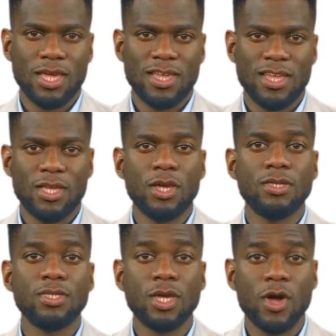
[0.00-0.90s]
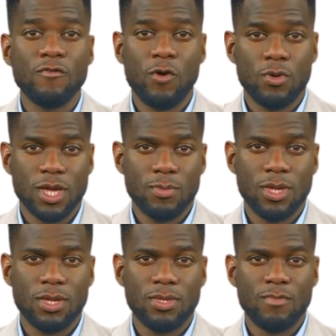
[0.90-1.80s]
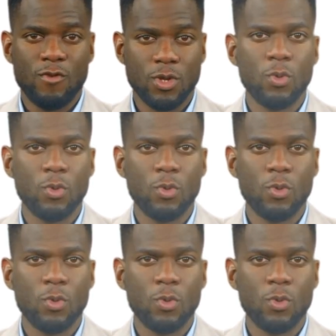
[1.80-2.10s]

and a click to call phone number. For the